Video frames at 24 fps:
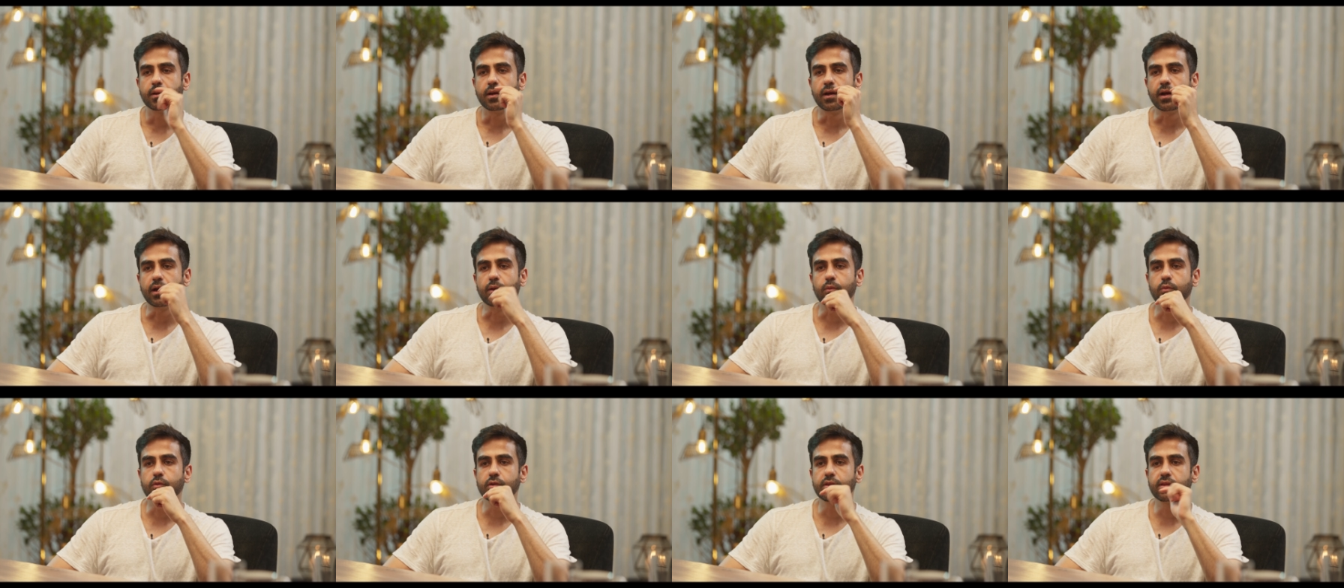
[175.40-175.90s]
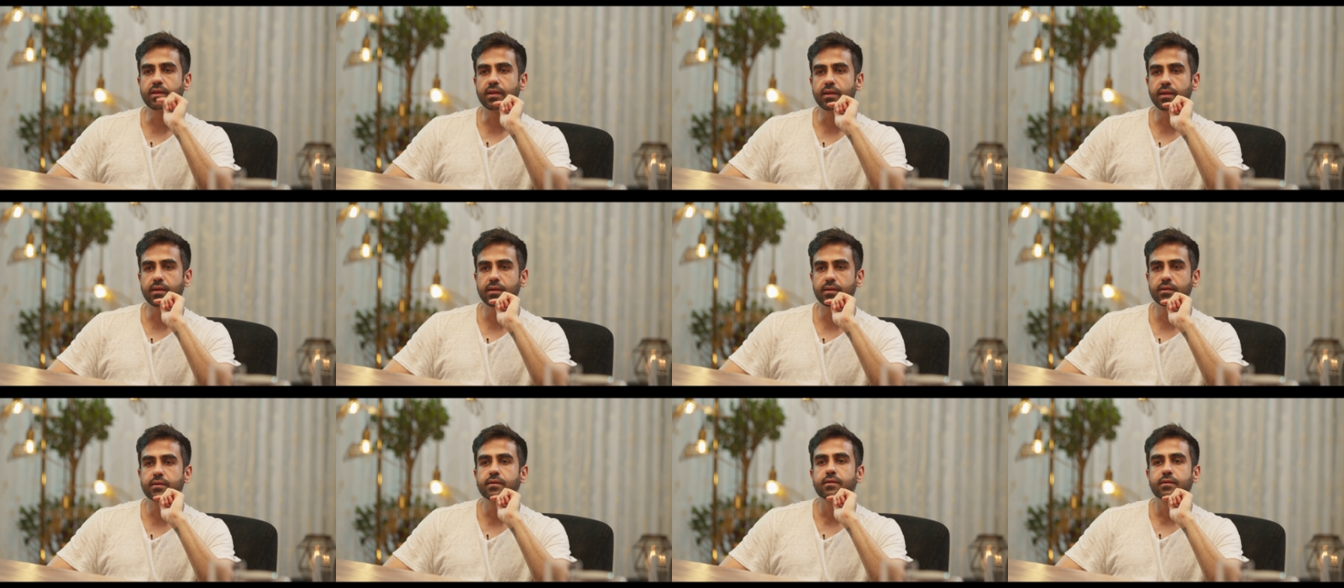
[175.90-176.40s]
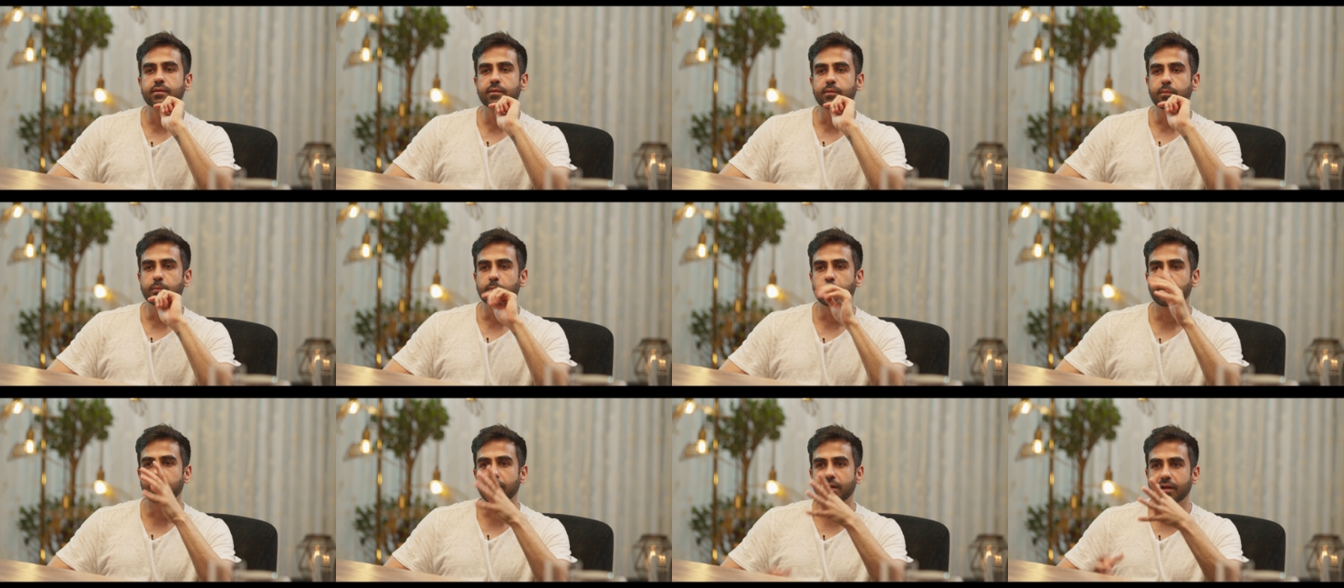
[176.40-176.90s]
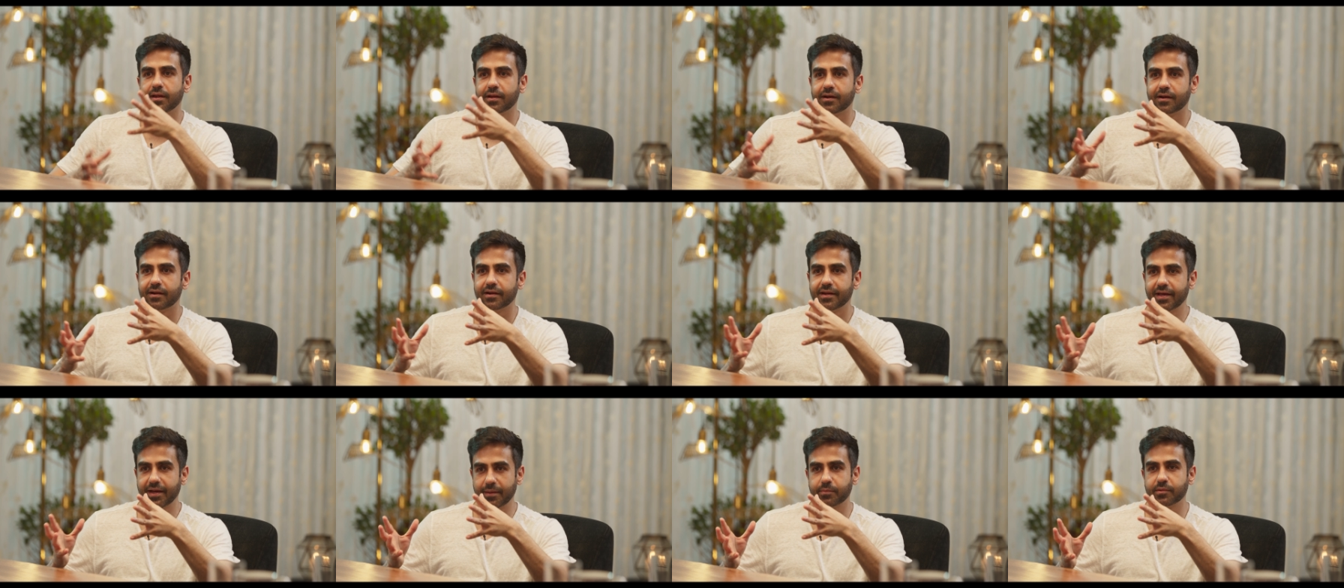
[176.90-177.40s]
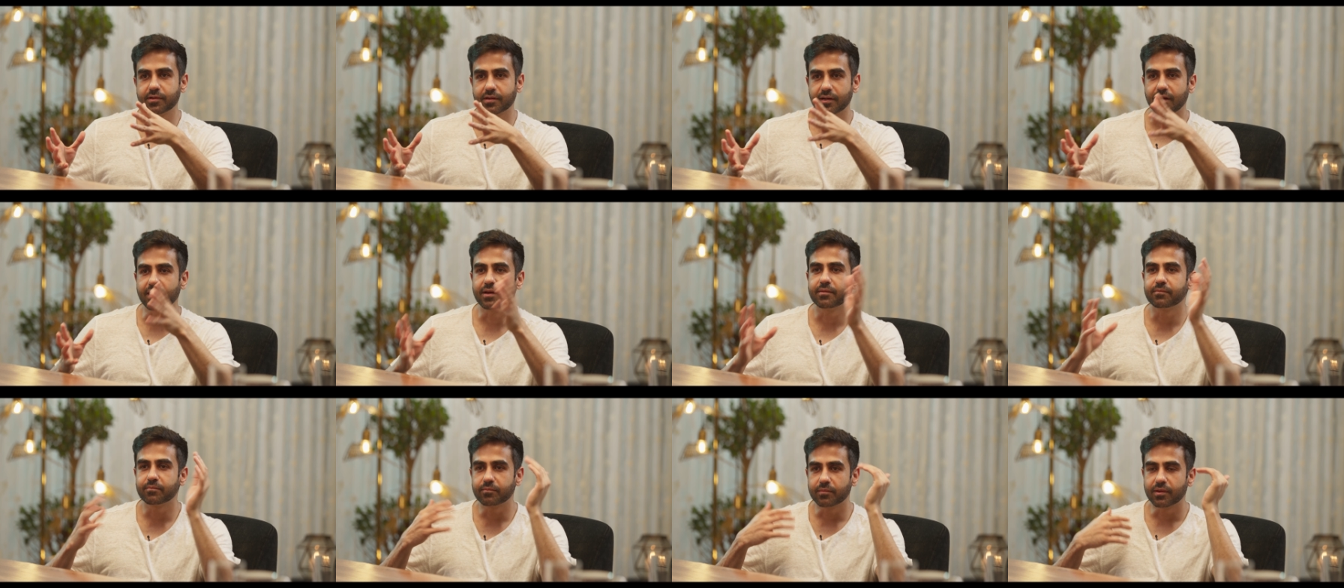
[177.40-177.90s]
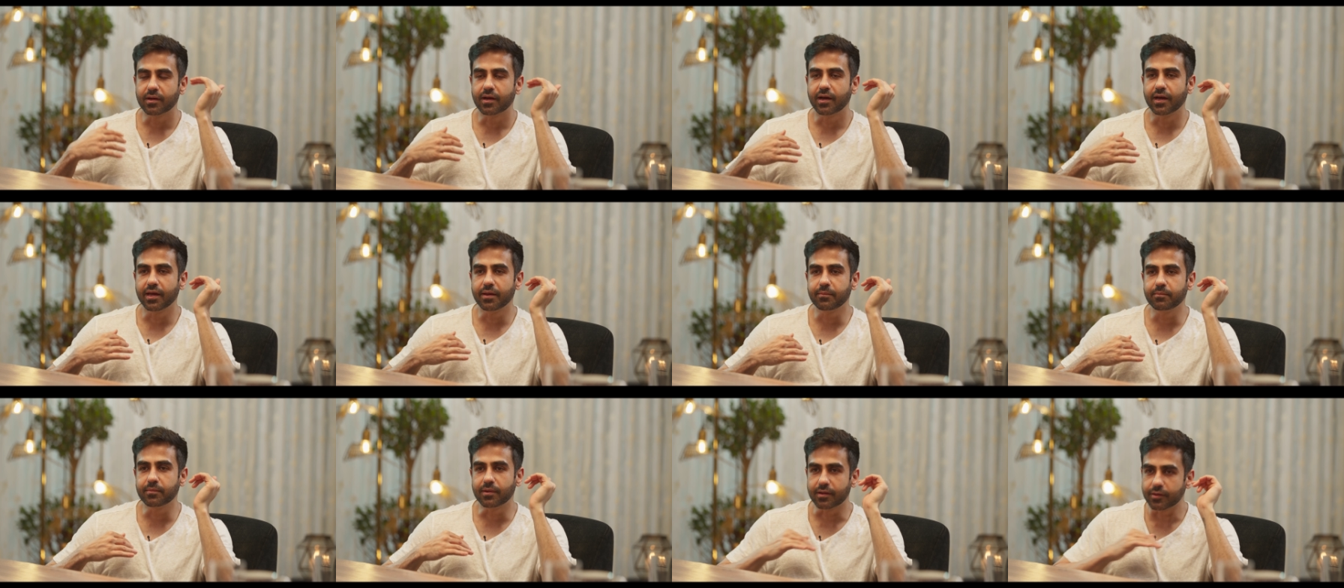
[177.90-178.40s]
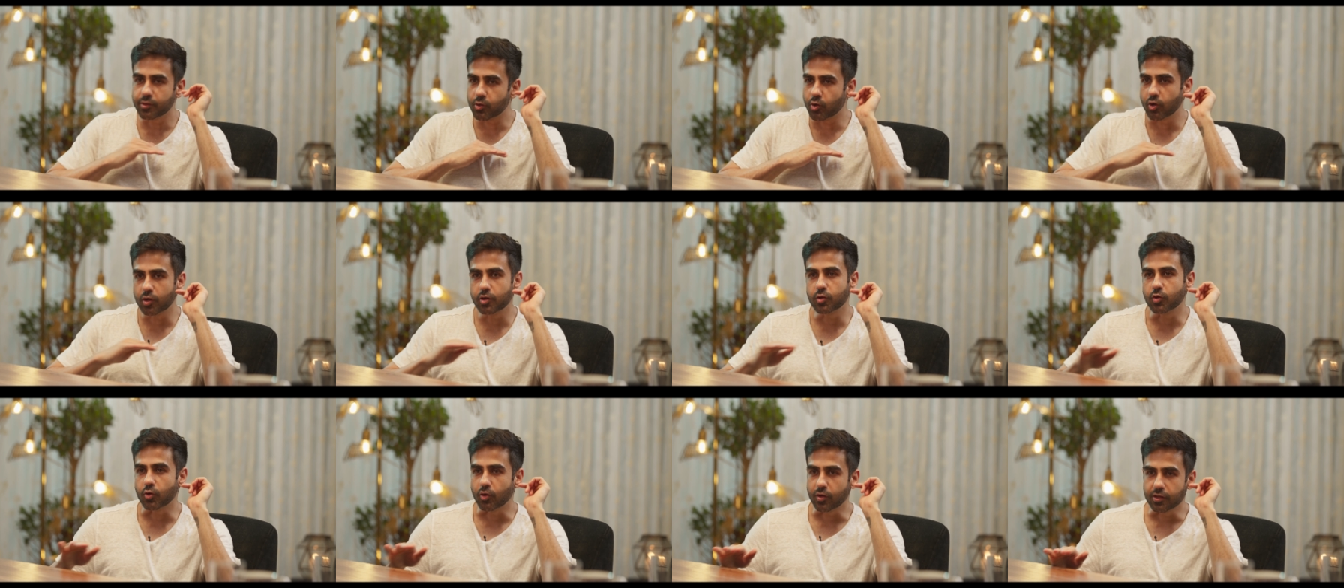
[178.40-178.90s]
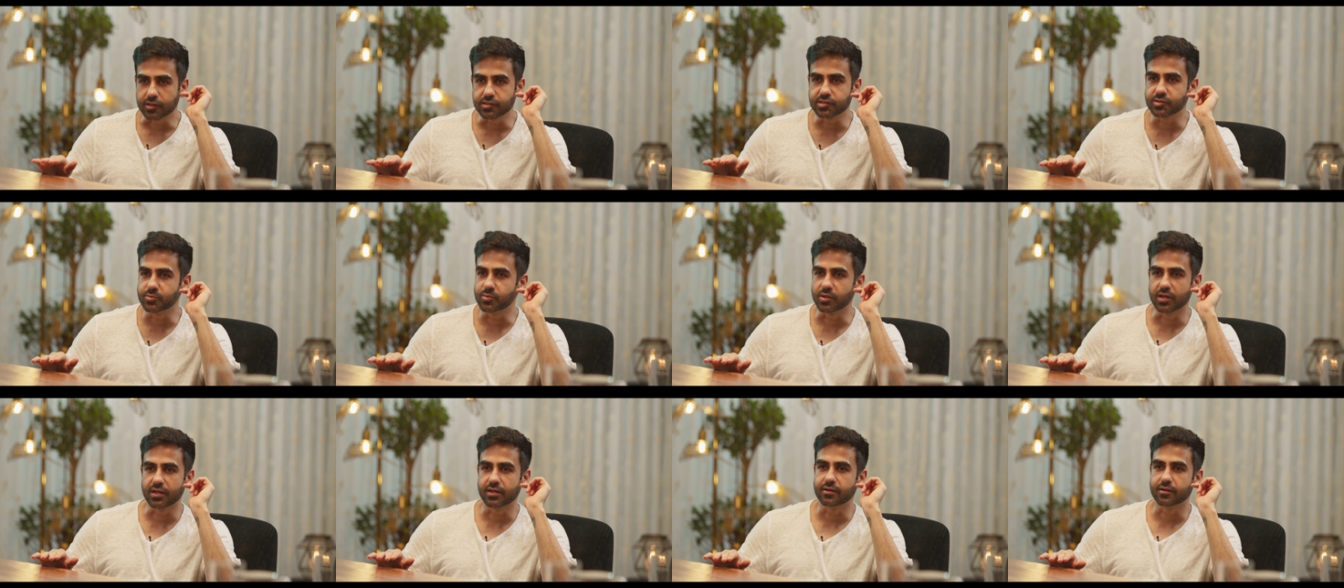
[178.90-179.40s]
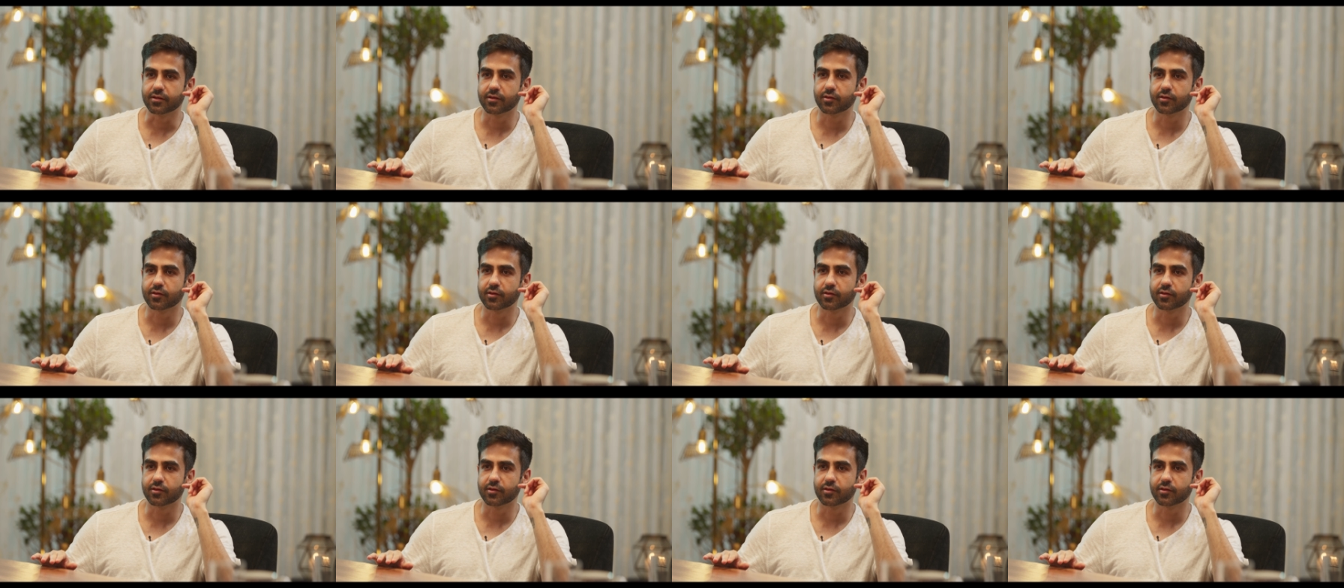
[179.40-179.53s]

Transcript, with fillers: I would say build an adapter. I'm not knowledgeable here.